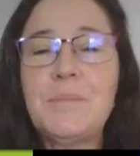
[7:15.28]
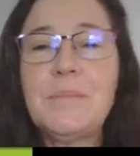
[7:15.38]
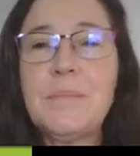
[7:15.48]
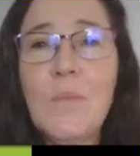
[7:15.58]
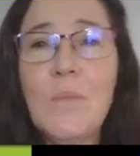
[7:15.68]

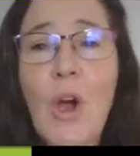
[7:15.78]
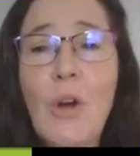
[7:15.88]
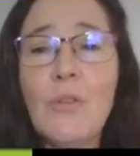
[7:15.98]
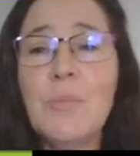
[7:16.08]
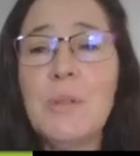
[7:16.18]

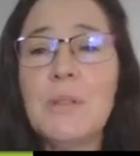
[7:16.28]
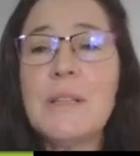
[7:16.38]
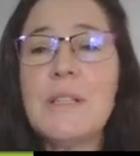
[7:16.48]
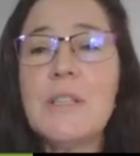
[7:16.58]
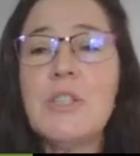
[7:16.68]
horrible, it's
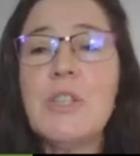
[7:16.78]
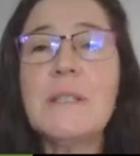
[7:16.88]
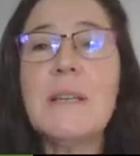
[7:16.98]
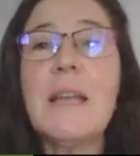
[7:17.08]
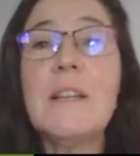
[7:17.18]
just
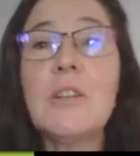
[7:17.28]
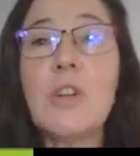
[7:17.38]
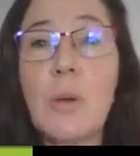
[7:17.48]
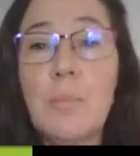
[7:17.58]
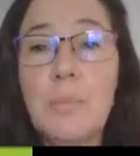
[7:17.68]
incomplete.